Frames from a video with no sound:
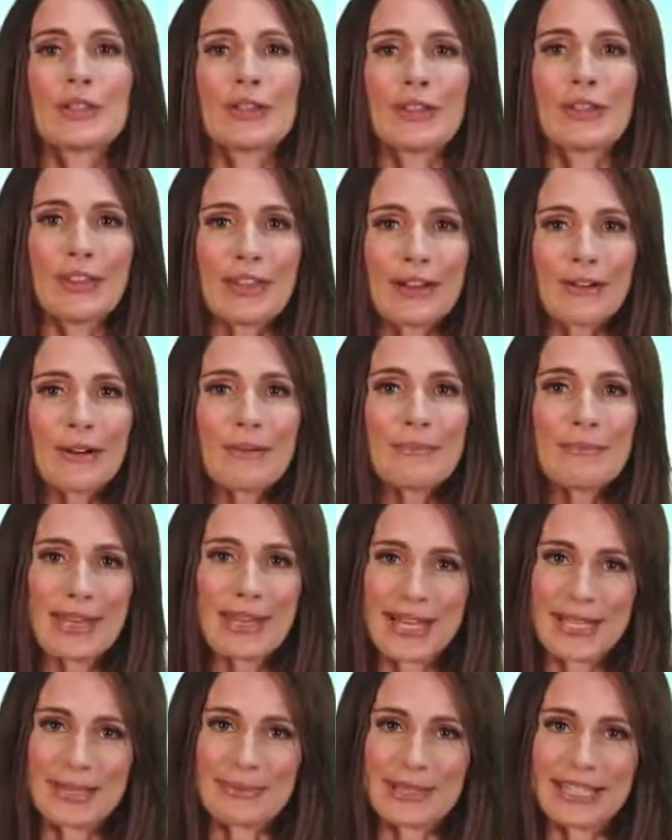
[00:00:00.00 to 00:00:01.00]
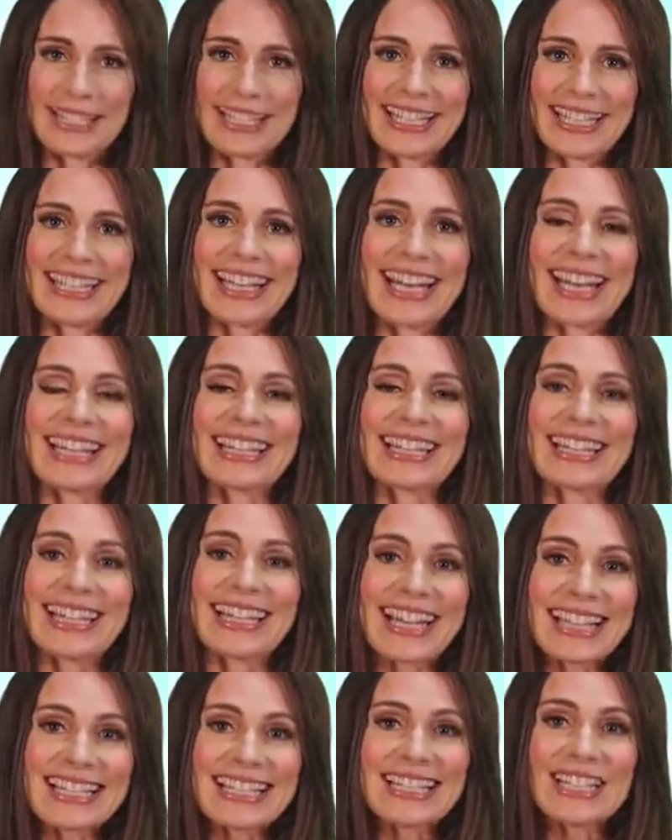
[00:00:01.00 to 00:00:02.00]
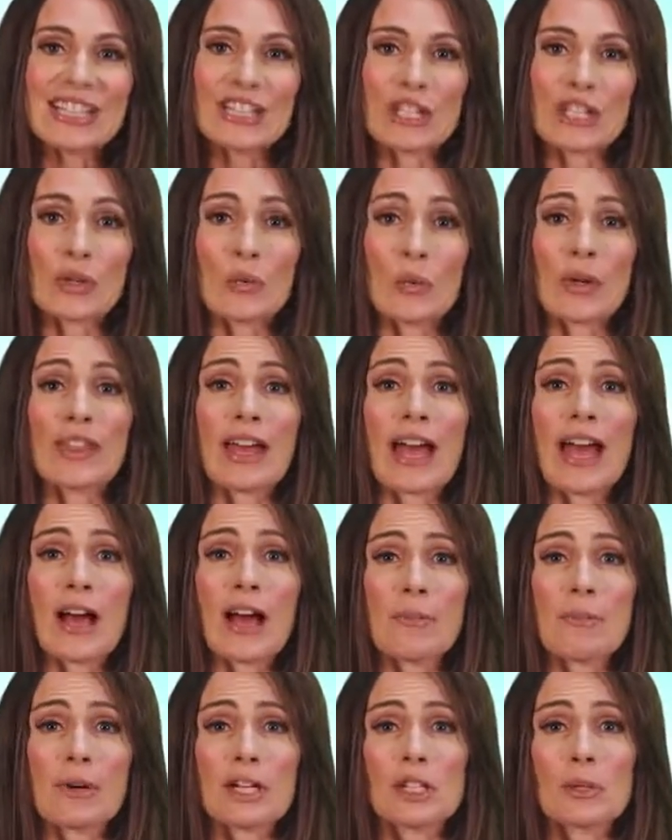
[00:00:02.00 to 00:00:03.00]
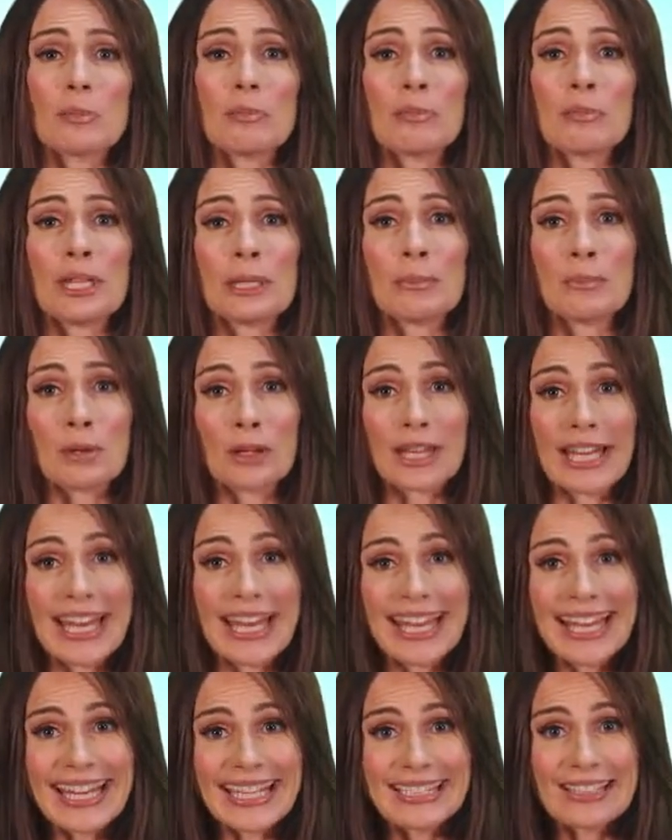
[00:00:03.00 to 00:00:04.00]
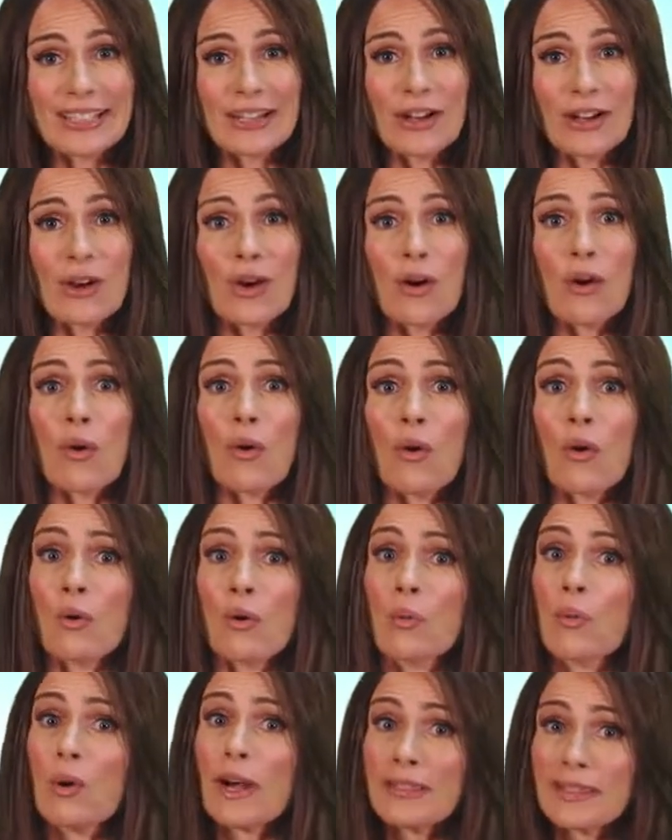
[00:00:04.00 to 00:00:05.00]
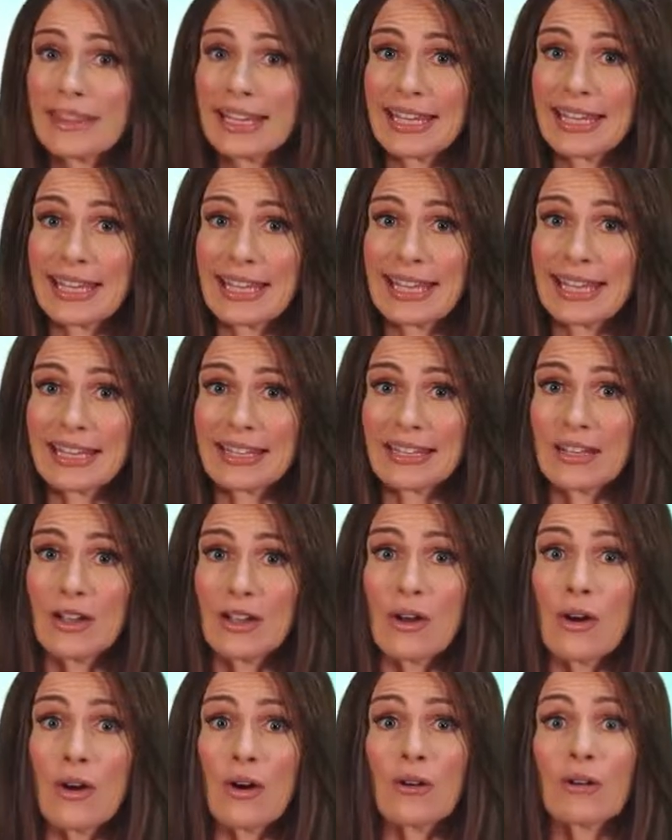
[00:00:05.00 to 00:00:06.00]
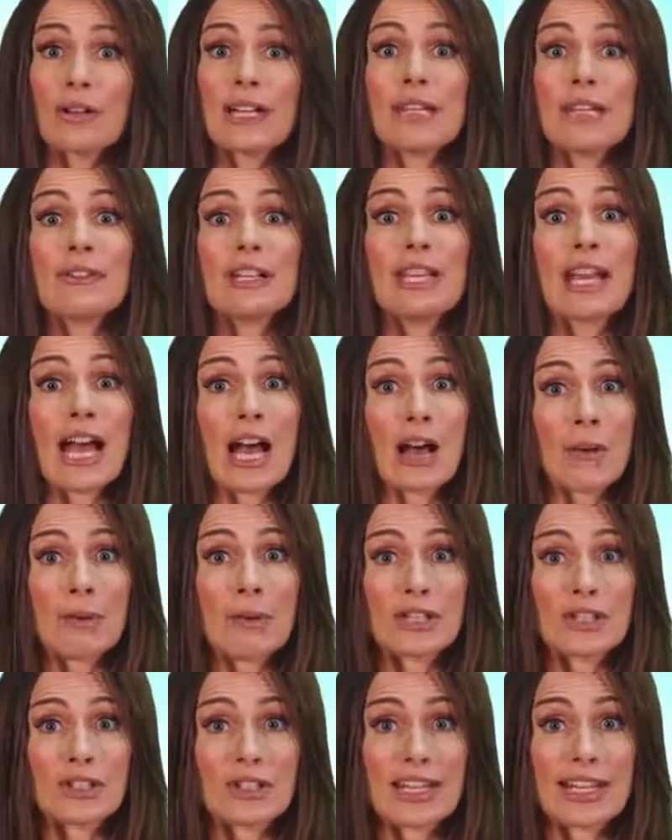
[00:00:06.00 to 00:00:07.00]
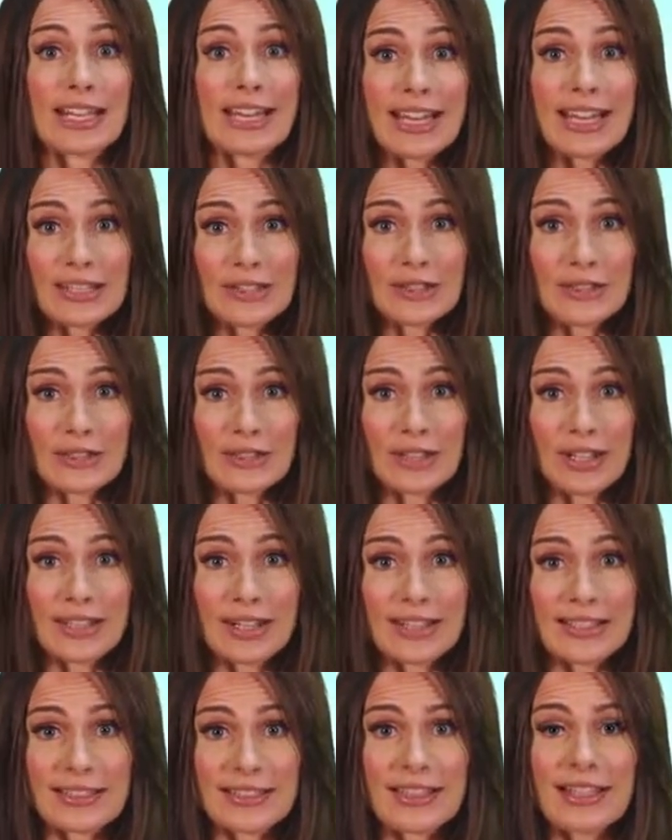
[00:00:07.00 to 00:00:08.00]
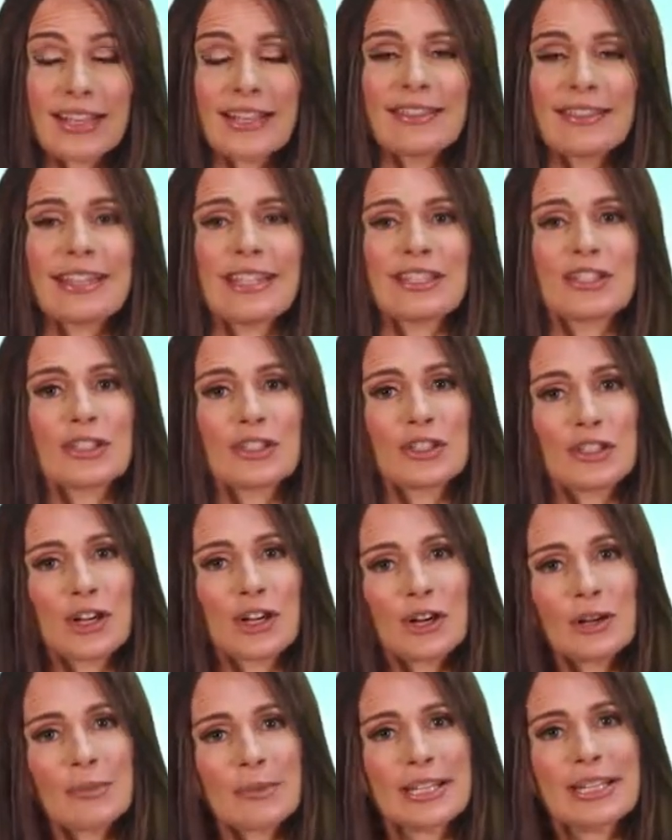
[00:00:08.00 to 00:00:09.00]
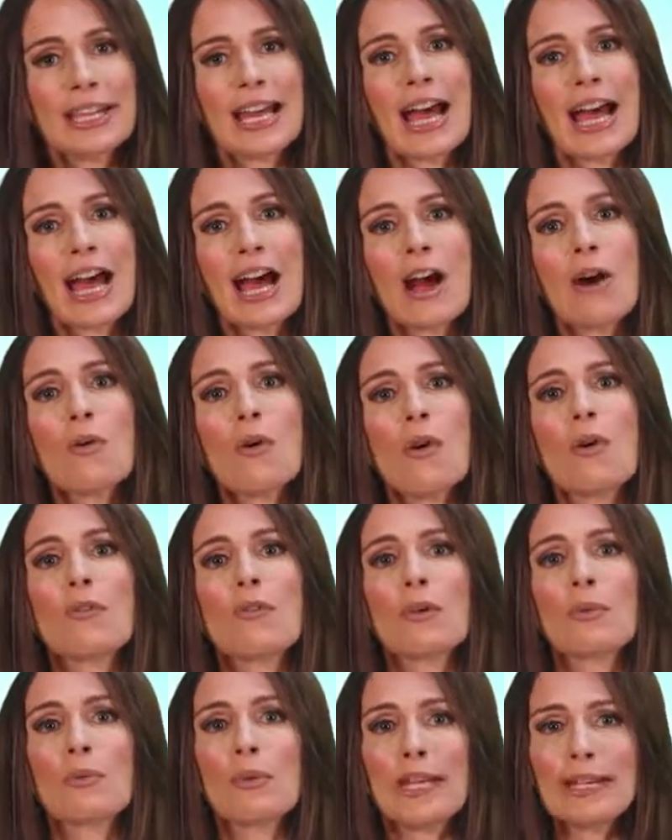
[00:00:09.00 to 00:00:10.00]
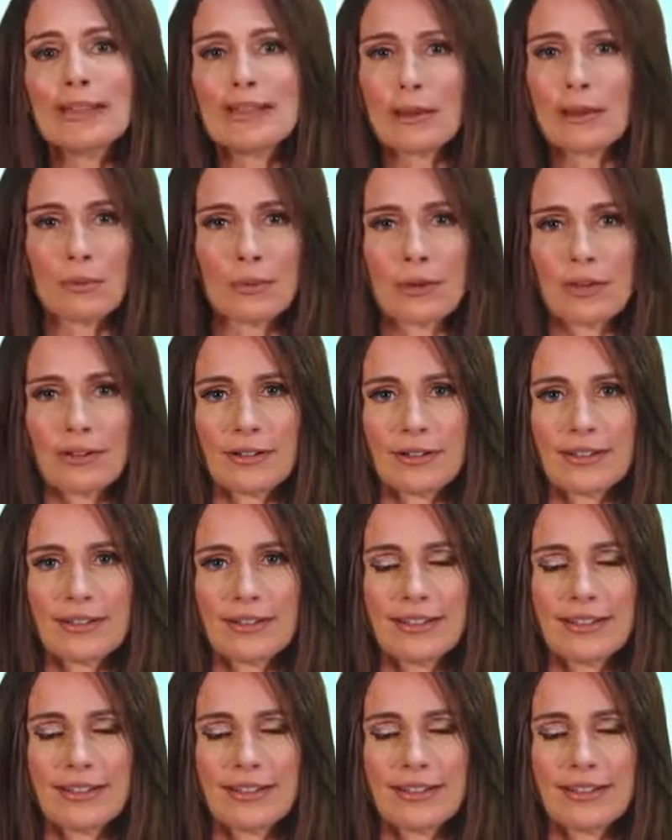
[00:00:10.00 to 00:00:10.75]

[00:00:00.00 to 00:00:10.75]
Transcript: To their amazement, it had less to do with how much people ate, or what they ate, or even how much they exercised that determined how overweight they were.